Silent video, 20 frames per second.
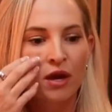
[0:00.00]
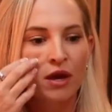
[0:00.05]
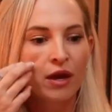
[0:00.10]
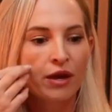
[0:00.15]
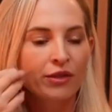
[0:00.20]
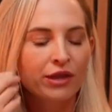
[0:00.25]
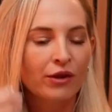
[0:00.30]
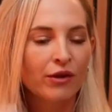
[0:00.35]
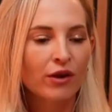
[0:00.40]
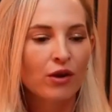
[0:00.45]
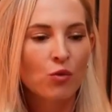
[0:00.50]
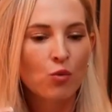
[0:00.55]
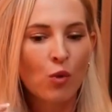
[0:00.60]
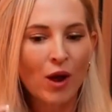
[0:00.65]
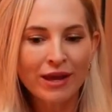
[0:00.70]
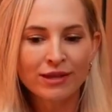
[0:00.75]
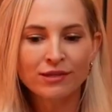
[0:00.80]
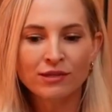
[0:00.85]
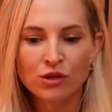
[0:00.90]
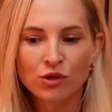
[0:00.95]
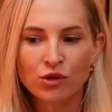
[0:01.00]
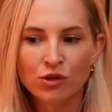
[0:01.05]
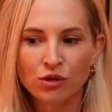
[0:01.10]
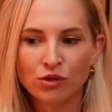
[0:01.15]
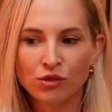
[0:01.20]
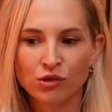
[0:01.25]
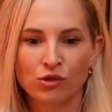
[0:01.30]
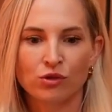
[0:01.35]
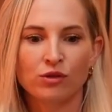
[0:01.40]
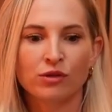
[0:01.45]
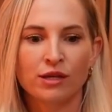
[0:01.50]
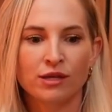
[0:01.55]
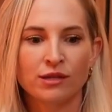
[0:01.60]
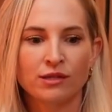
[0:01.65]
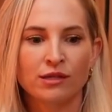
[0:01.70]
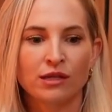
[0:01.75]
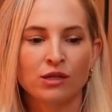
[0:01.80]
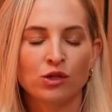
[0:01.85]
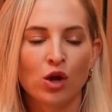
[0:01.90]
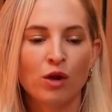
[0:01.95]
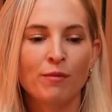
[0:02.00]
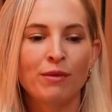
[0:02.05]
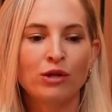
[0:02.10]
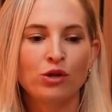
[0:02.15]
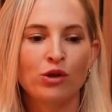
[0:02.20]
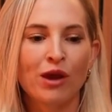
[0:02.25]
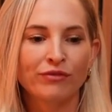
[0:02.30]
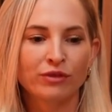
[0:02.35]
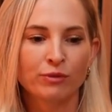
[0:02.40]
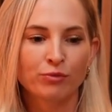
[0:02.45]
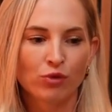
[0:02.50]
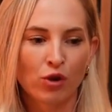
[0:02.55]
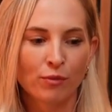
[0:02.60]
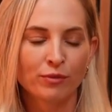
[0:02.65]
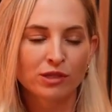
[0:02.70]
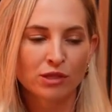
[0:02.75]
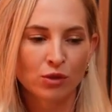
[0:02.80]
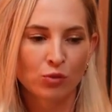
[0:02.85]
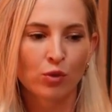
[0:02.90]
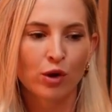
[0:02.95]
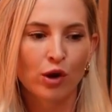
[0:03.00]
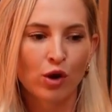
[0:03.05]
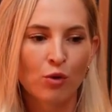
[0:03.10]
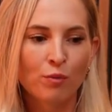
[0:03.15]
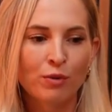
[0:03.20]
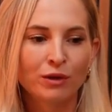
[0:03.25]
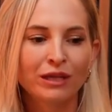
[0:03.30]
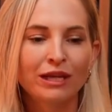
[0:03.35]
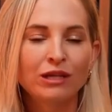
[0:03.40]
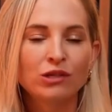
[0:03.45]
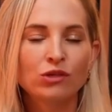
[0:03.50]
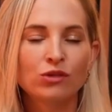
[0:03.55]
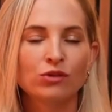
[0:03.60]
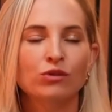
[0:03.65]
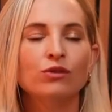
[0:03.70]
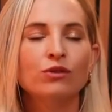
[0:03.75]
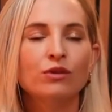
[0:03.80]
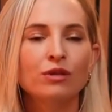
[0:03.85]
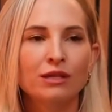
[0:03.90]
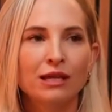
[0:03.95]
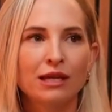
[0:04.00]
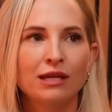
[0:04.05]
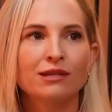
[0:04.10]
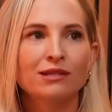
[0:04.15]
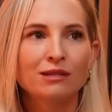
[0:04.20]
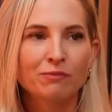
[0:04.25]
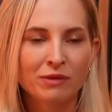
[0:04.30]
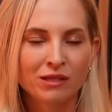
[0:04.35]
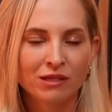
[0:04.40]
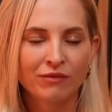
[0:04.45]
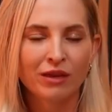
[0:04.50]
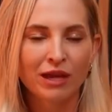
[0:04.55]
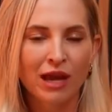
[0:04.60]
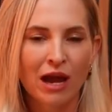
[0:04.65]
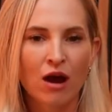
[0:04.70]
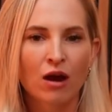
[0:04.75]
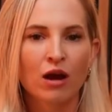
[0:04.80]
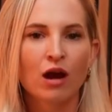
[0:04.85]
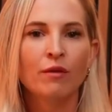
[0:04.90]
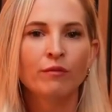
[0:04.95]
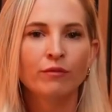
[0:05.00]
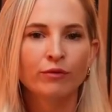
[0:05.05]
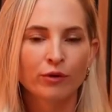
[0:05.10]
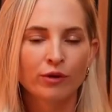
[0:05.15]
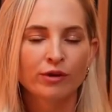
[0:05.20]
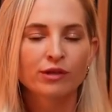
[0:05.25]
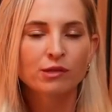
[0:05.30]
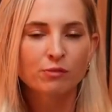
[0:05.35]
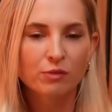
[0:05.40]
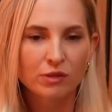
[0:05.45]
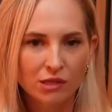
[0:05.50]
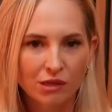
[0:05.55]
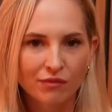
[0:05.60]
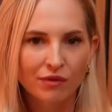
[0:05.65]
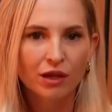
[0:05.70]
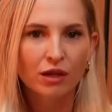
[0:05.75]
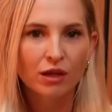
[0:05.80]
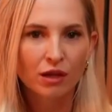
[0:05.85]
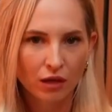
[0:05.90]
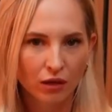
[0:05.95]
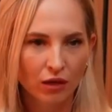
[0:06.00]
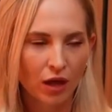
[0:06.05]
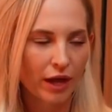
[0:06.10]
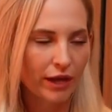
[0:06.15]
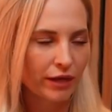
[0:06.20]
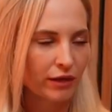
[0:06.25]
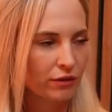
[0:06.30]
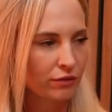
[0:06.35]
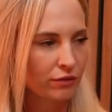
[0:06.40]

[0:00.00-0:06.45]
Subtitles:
there are ways that you can do this that don't mean you have to promise the world, but they do need a specific outcome for a specific client.